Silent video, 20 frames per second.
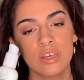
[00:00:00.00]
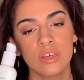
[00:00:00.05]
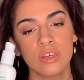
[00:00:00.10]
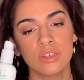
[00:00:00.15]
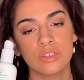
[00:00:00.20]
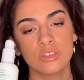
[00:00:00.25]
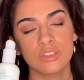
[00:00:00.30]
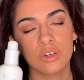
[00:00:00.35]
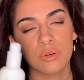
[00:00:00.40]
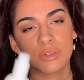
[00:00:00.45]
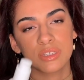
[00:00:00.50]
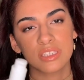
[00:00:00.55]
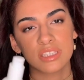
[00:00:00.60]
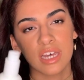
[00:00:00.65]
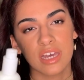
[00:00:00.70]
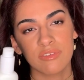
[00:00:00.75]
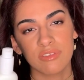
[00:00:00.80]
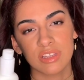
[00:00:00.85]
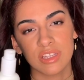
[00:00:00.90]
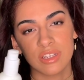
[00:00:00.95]
So it's
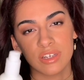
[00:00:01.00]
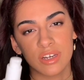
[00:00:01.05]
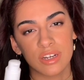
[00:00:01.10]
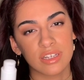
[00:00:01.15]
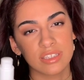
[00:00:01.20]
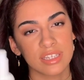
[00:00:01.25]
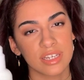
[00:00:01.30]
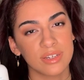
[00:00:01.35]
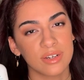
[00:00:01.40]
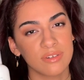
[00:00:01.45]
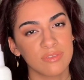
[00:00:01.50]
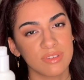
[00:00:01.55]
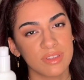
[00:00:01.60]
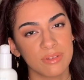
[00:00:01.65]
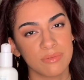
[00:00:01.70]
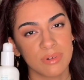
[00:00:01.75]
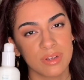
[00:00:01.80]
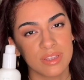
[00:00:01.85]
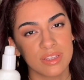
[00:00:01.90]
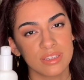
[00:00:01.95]
not really good because I don't really
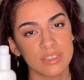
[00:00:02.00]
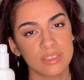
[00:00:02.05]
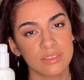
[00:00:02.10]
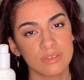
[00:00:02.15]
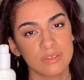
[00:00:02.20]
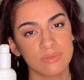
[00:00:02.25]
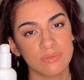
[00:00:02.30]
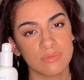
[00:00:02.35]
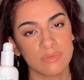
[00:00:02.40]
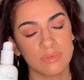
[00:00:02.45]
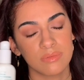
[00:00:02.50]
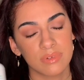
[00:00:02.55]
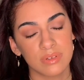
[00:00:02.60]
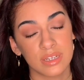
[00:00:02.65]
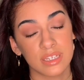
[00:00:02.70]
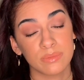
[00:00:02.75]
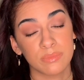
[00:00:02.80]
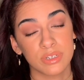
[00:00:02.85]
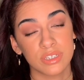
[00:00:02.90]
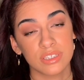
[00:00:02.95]
wear this
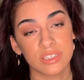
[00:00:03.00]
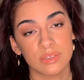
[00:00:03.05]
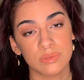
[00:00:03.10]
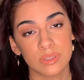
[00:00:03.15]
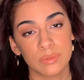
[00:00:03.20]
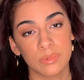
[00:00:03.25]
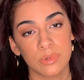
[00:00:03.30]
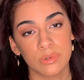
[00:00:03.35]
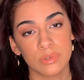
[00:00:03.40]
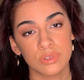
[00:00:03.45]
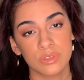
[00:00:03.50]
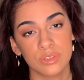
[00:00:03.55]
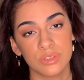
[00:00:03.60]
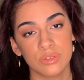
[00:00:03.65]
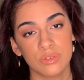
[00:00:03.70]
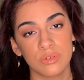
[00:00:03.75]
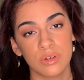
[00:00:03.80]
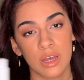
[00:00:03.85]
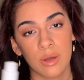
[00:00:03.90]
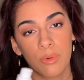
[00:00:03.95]
as much as I'm supposed
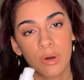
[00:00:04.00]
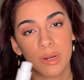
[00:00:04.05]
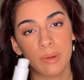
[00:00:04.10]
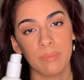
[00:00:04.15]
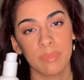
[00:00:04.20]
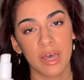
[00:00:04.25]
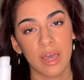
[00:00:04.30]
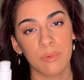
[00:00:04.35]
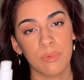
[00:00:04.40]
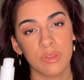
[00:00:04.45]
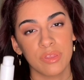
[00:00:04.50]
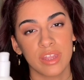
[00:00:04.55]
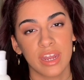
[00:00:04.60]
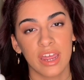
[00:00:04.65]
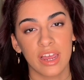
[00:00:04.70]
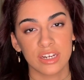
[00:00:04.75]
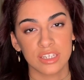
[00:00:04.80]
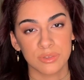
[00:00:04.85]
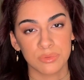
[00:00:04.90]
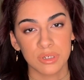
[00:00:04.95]
to. I want to buy one that
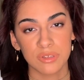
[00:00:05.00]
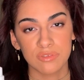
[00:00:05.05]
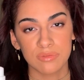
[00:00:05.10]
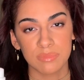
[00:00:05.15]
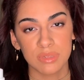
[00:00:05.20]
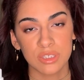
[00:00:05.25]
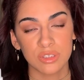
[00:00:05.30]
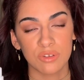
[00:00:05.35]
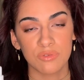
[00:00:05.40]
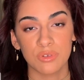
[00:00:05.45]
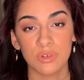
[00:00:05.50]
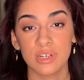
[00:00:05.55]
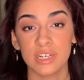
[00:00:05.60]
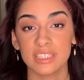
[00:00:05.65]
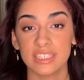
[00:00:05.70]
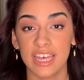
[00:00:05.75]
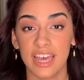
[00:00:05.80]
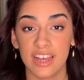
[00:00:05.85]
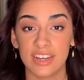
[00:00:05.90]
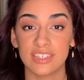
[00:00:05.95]
actually works for me. So if you guys
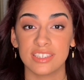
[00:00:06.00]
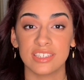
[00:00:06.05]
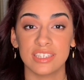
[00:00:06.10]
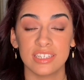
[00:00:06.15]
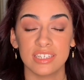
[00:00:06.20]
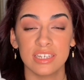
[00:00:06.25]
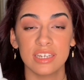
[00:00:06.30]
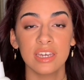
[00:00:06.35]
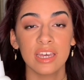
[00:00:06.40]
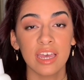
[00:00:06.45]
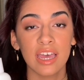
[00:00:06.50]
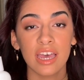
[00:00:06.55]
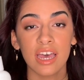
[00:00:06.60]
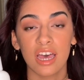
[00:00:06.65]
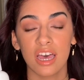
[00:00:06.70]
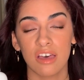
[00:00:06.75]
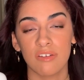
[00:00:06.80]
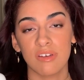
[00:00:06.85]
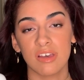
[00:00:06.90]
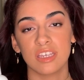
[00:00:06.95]
actually
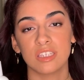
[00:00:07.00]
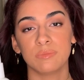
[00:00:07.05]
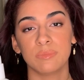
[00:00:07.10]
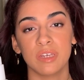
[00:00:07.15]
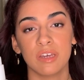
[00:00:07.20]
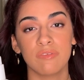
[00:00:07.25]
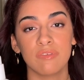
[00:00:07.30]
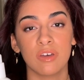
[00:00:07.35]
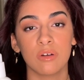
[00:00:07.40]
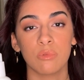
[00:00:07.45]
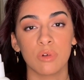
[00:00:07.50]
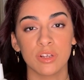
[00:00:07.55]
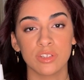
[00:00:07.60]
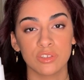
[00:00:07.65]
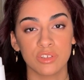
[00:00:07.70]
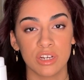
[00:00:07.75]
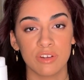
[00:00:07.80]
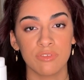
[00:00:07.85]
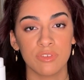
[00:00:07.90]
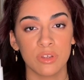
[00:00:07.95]
have an SPF that works
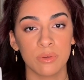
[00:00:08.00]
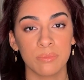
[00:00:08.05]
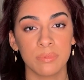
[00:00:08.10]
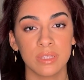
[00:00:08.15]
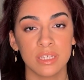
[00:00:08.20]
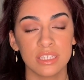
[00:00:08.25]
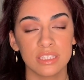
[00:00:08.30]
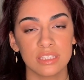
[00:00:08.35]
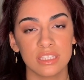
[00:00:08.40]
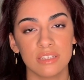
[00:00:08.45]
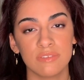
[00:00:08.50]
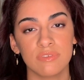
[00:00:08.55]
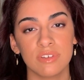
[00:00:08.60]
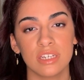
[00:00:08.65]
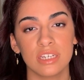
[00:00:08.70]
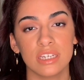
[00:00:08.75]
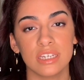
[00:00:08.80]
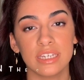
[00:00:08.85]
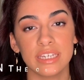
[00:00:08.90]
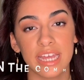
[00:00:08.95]
great for you, please leave
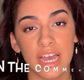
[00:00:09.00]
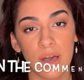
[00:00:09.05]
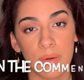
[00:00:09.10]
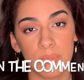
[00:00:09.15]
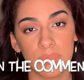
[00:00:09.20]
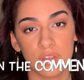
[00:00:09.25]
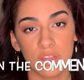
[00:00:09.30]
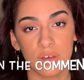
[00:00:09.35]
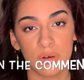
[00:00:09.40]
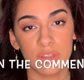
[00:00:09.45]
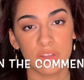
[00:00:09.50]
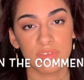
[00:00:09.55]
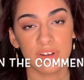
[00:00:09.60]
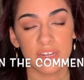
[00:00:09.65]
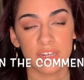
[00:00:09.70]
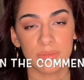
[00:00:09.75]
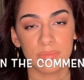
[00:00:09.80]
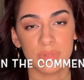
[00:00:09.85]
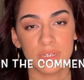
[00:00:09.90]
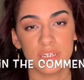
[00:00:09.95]
it down below in the
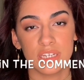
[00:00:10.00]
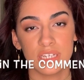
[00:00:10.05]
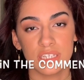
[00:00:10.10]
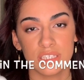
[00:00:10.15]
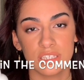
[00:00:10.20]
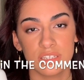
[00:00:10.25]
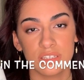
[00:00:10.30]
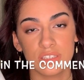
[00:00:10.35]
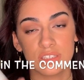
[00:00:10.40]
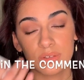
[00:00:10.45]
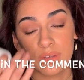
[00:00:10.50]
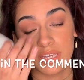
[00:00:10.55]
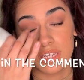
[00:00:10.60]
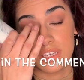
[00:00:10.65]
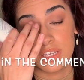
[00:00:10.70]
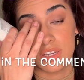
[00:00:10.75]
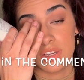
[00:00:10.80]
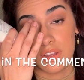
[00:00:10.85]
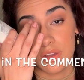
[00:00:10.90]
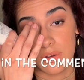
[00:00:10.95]
recommendations so I
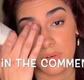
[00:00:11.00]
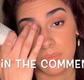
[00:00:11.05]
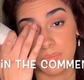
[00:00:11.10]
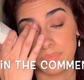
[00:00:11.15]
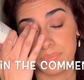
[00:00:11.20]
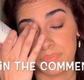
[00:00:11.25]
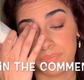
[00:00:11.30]
can know.